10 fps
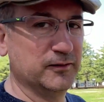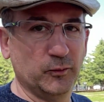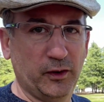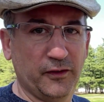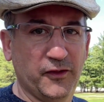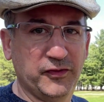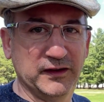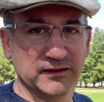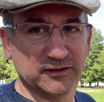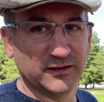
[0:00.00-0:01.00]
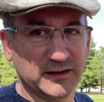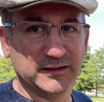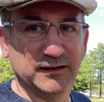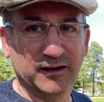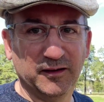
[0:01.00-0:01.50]
One of the things that
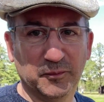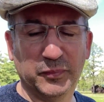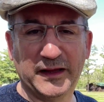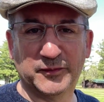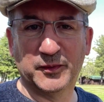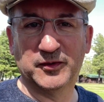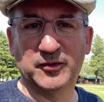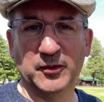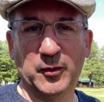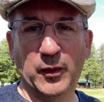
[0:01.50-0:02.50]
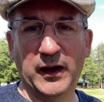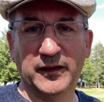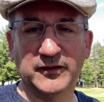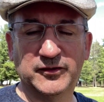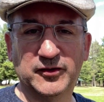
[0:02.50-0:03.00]
Plattsburgh is doing well
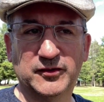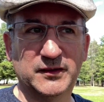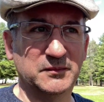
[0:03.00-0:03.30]
is just